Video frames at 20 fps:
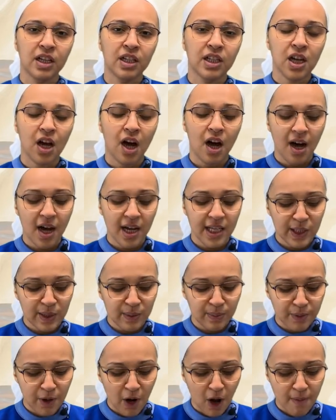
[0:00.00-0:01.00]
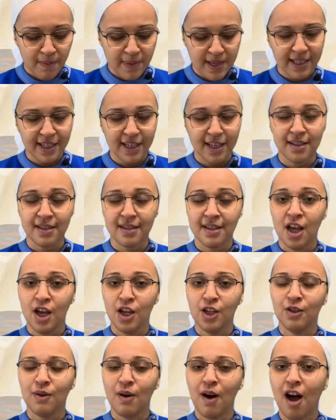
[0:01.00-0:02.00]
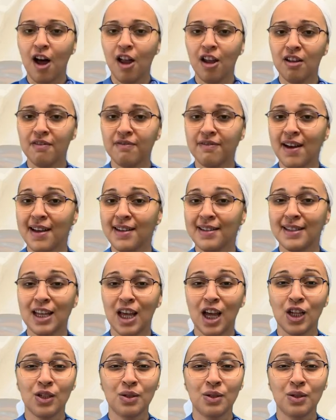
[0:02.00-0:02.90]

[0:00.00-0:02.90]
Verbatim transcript: God's promises to all of us,